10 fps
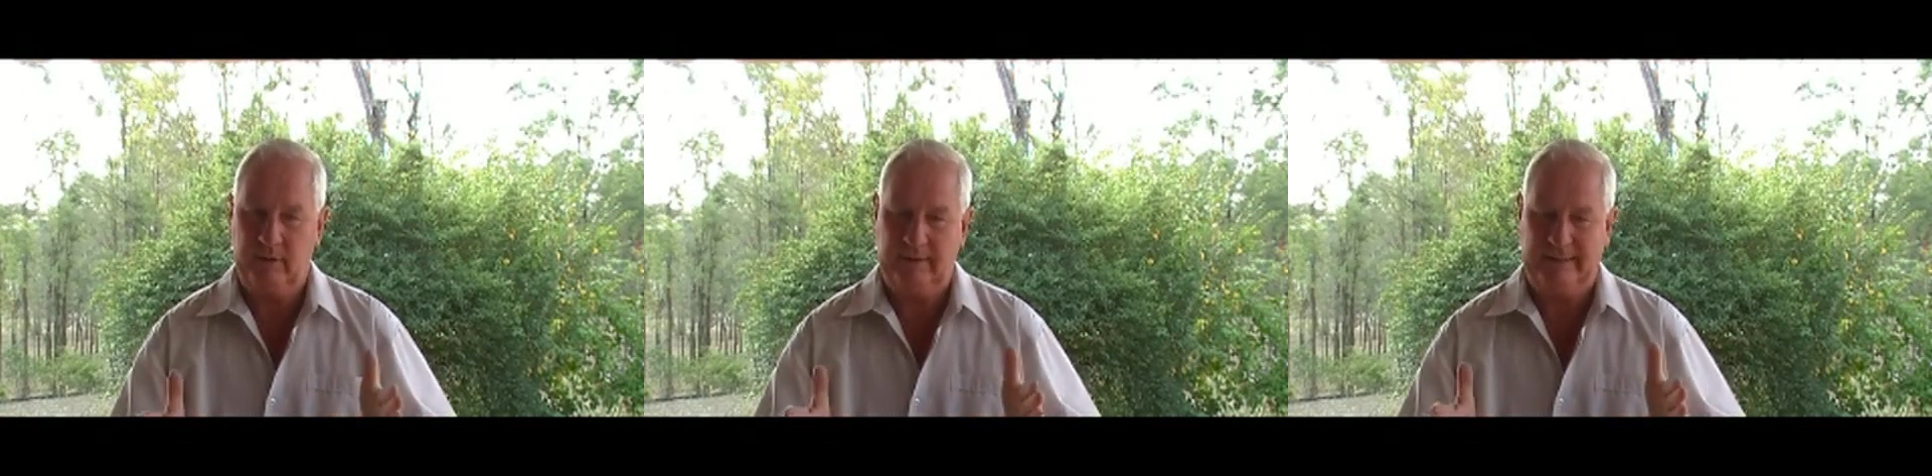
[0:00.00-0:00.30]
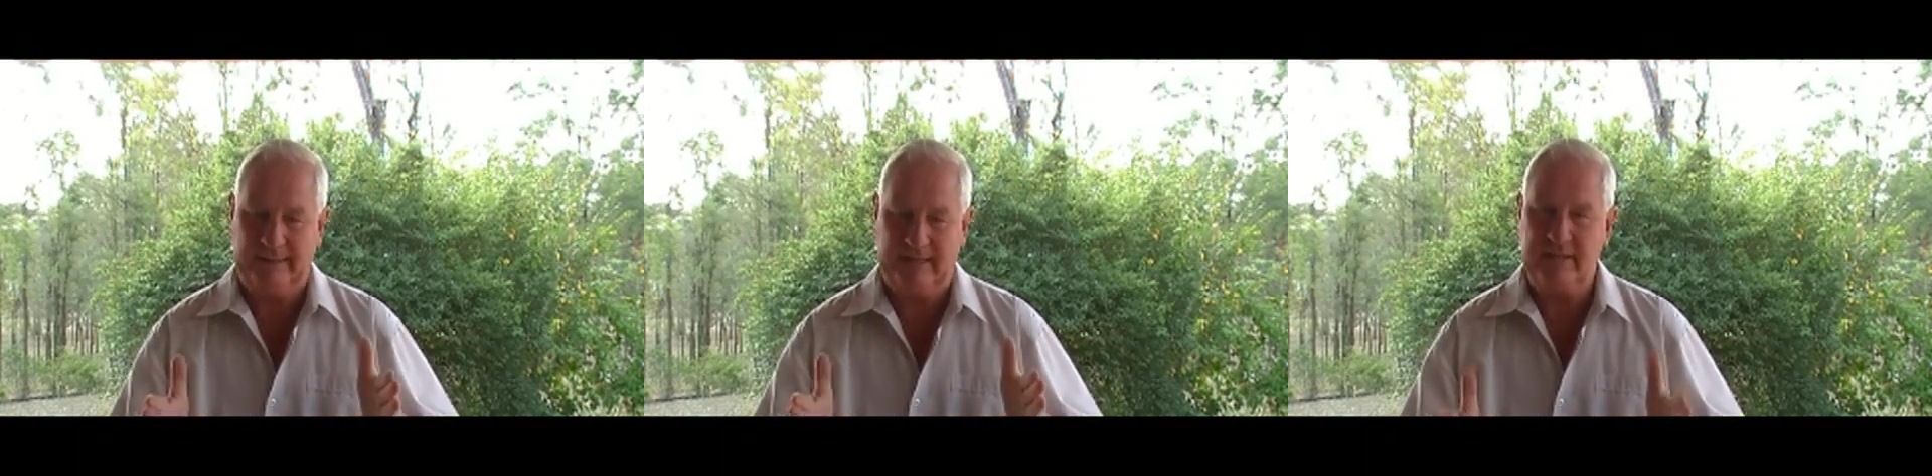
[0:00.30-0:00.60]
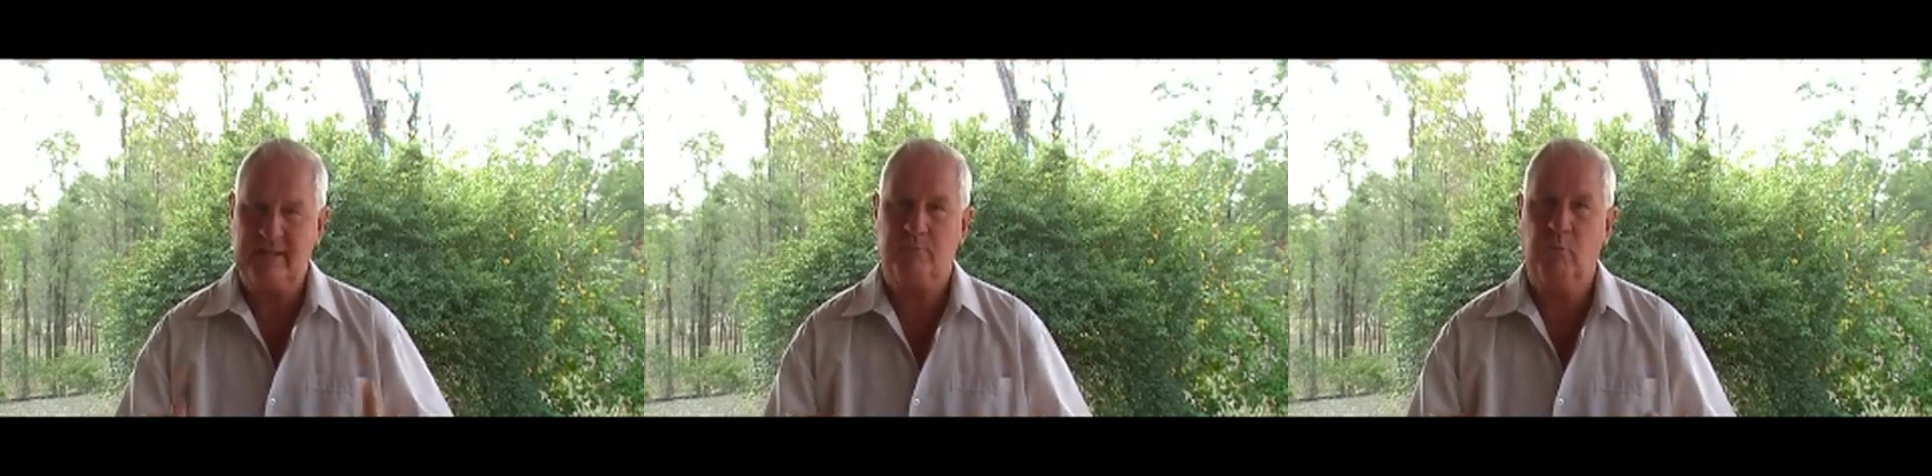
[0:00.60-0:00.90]
a
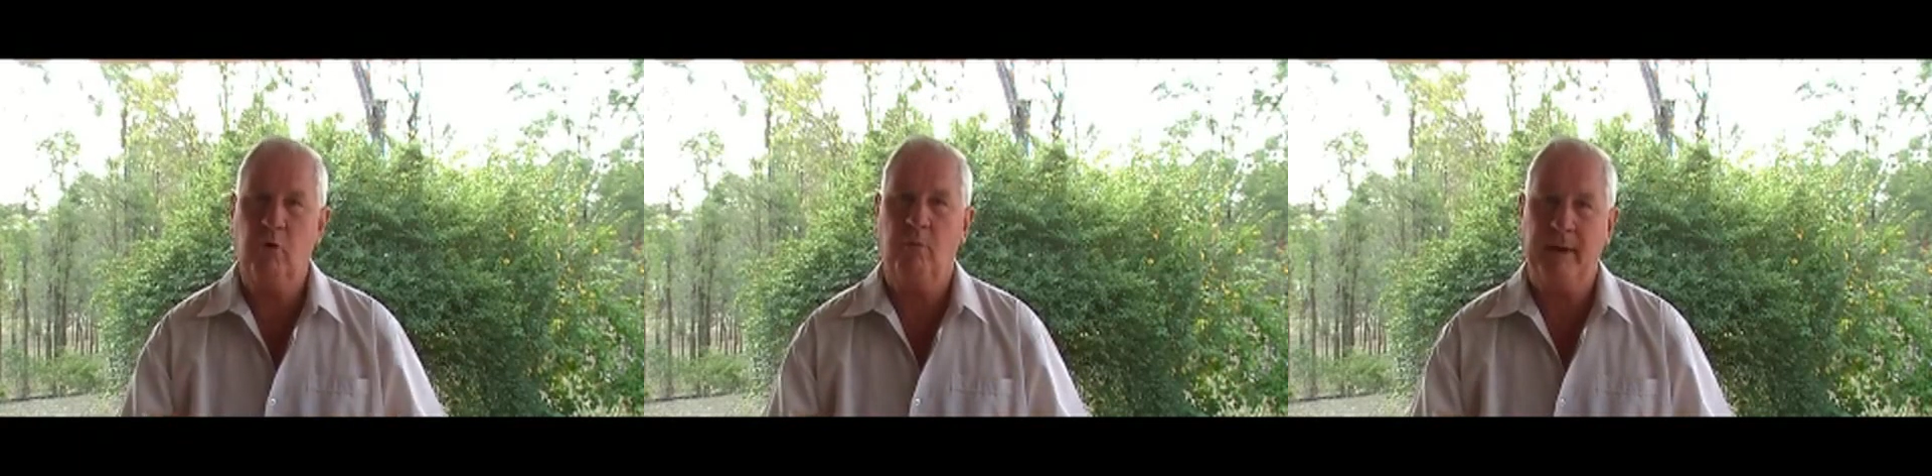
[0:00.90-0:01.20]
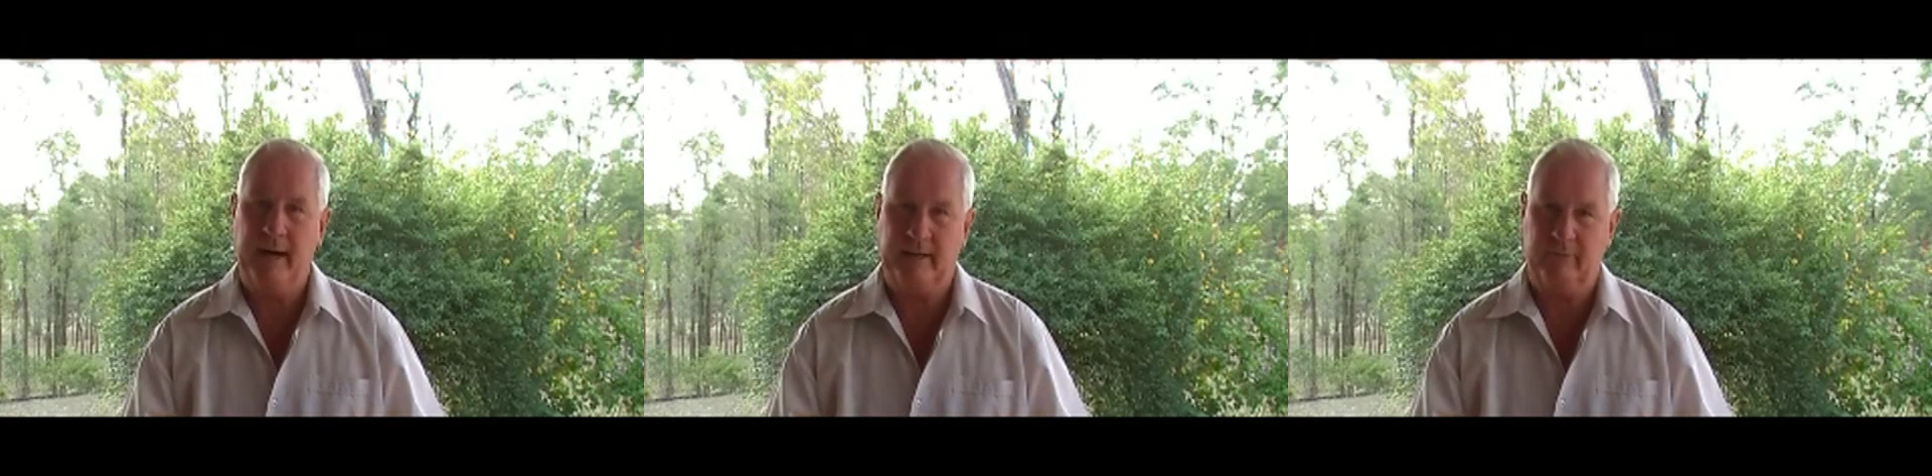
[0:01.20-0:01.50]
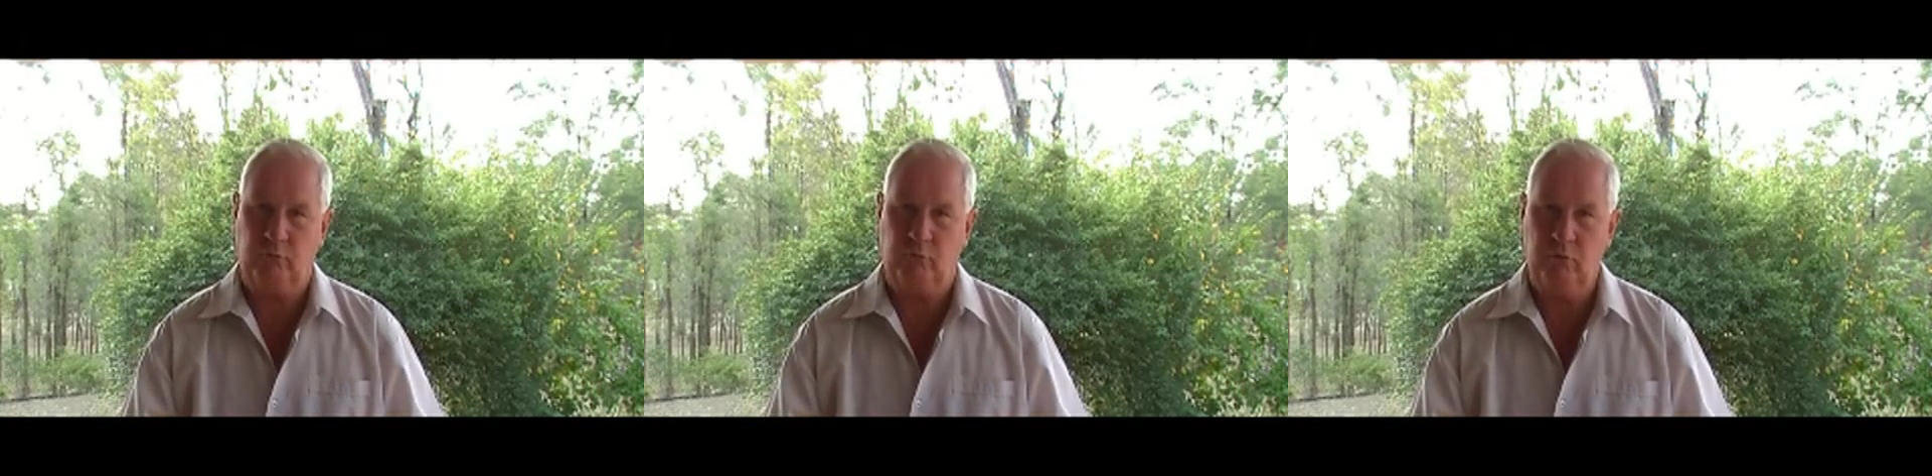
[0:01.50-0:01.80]
small part
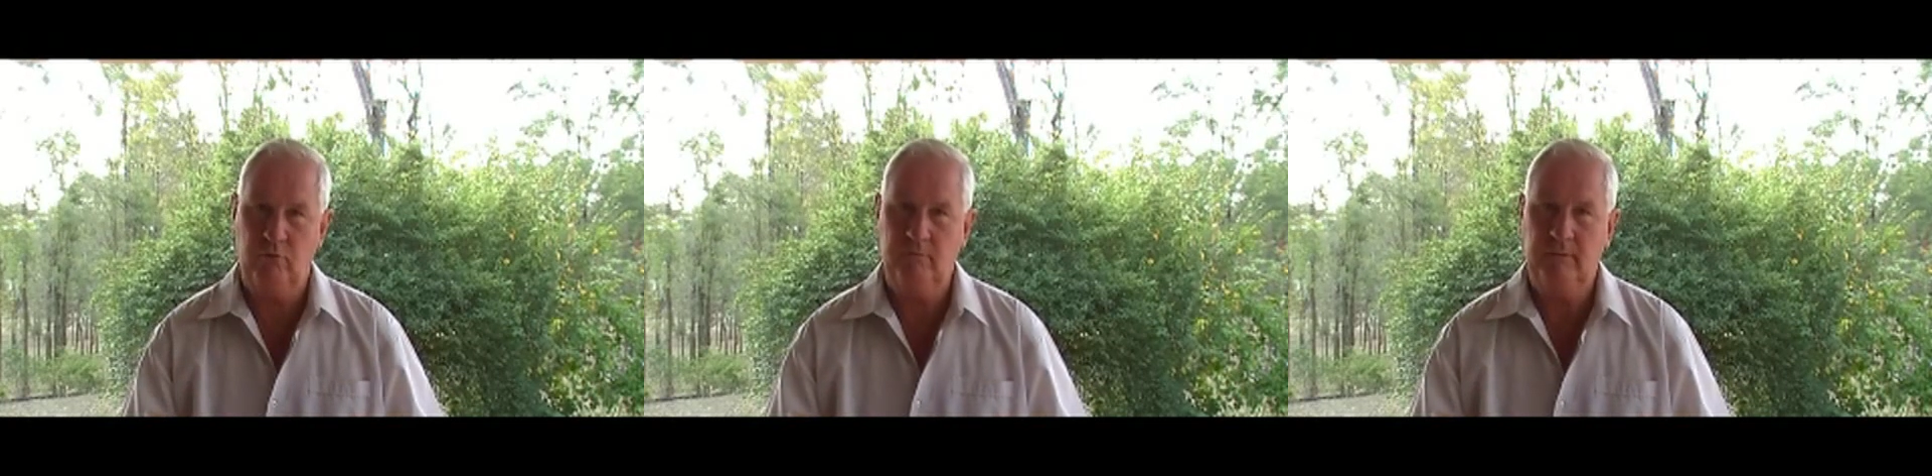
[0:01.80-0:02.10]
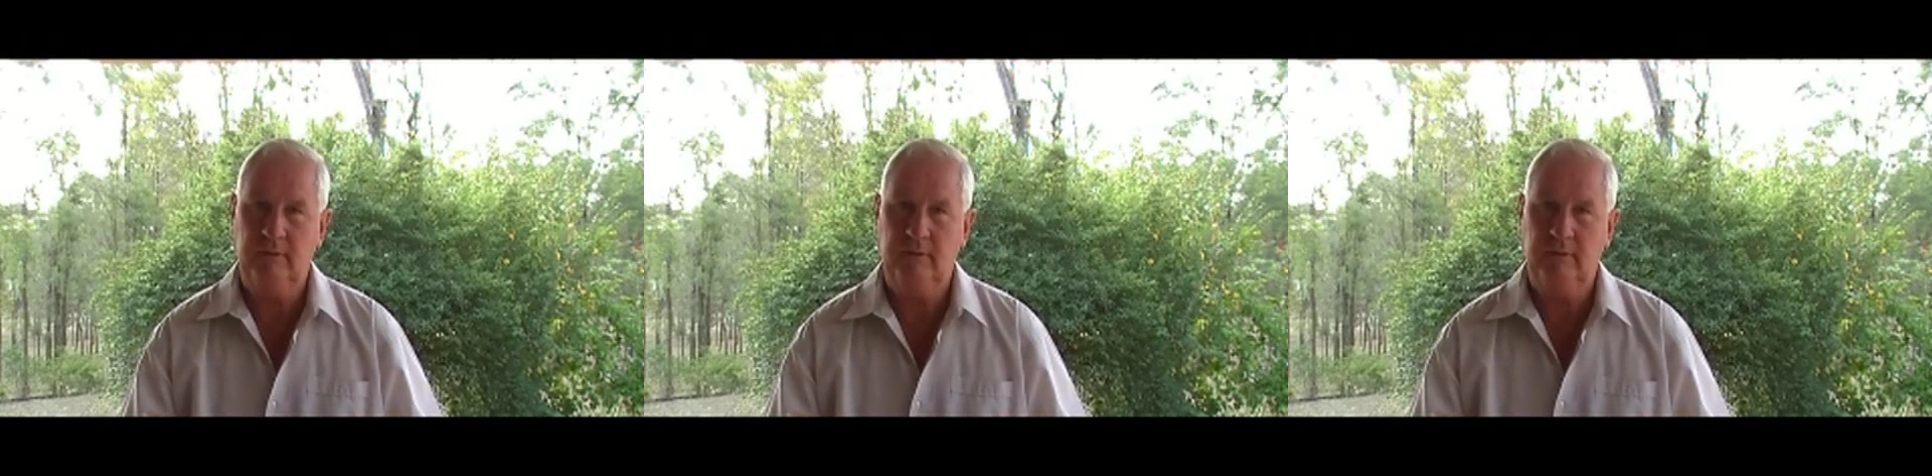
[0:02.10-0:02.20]
of a room,